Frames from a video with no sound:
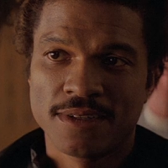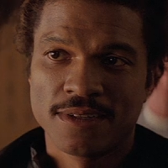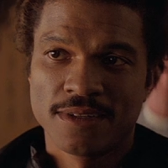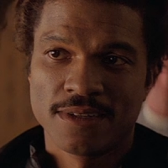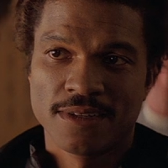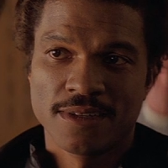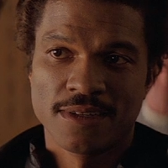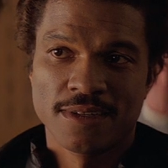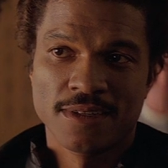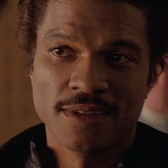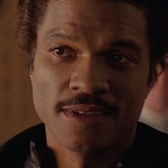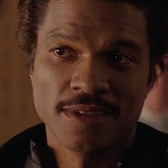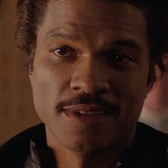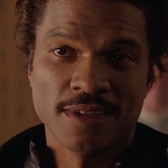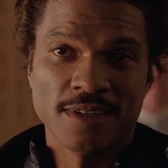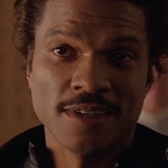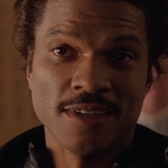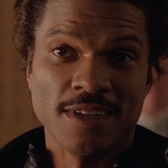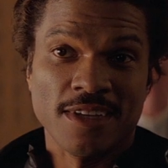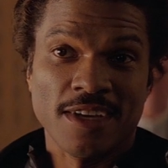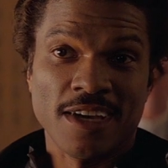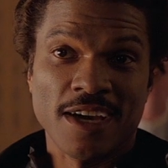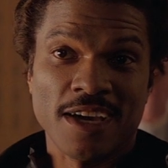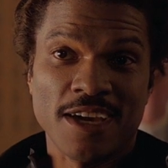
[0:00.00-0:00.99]
takes him
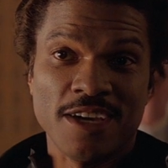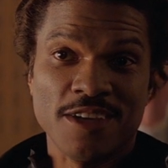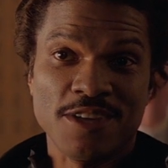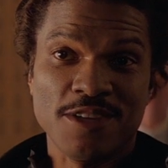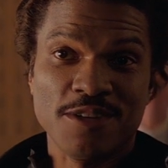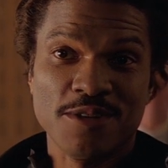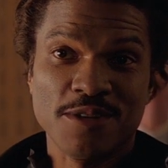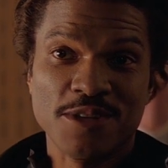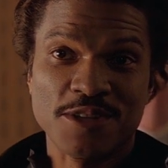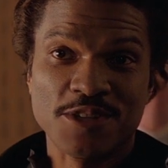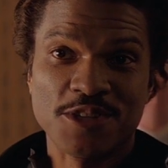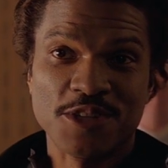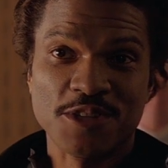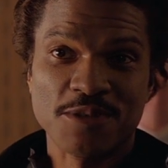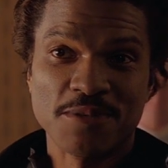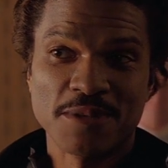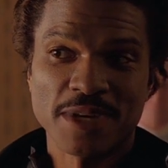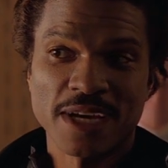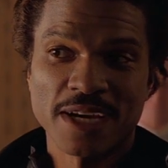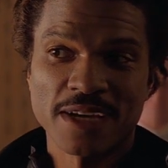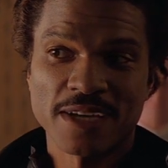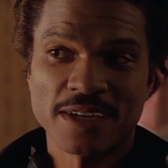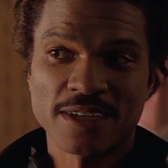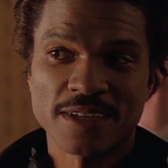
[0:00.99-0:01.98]
from
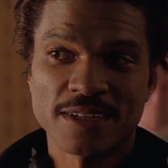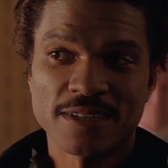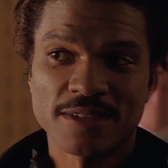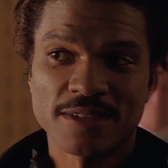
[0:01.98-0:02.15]
charming